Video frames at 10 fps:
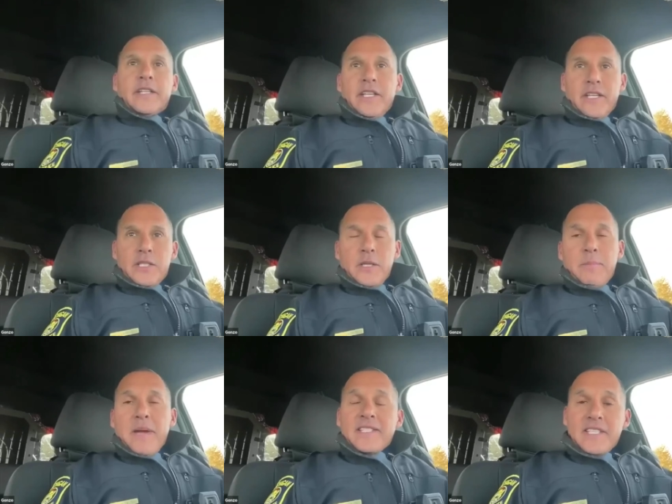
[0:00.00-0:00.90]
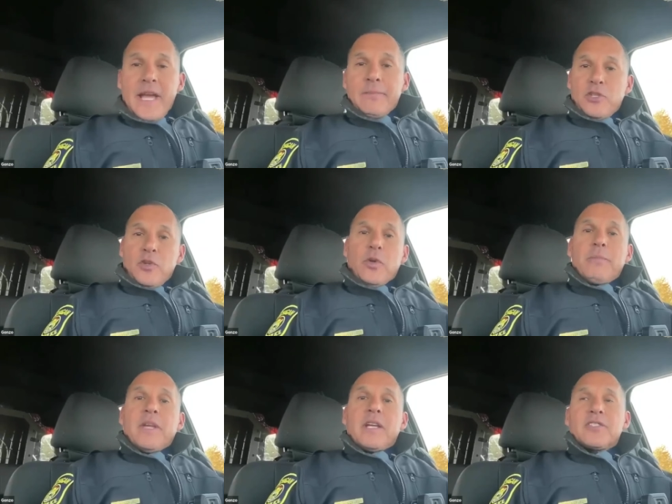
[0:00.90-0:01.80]
it's it's the best time to
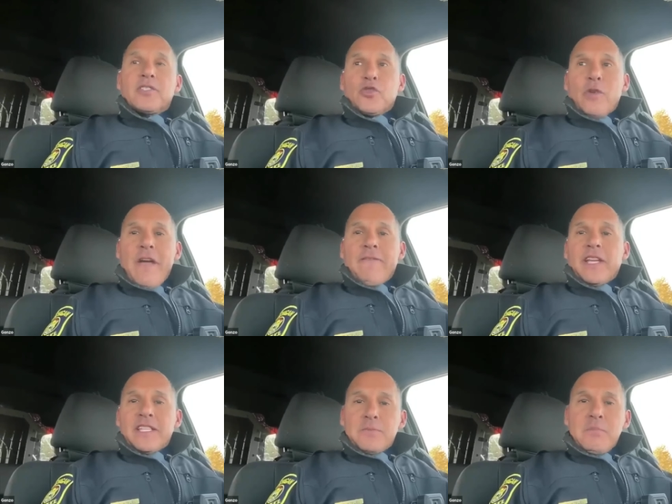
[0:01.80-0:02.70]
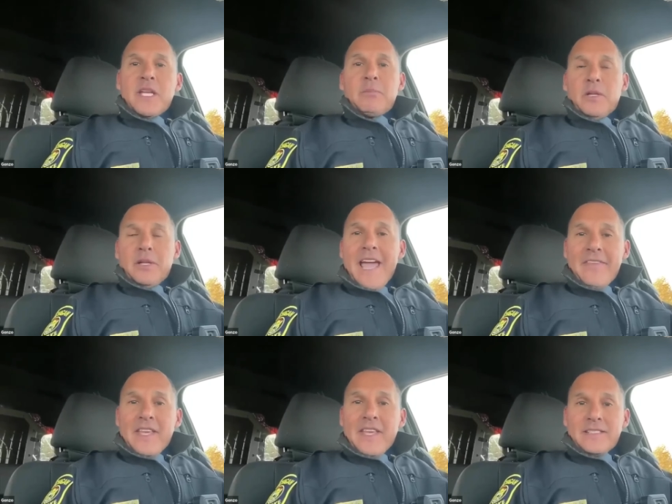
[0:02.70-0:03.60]
do it because the traffic is minimal
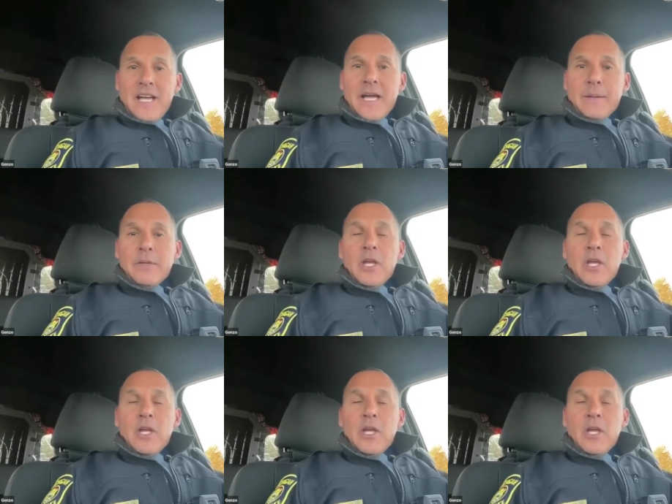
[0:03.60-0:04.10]
at that time.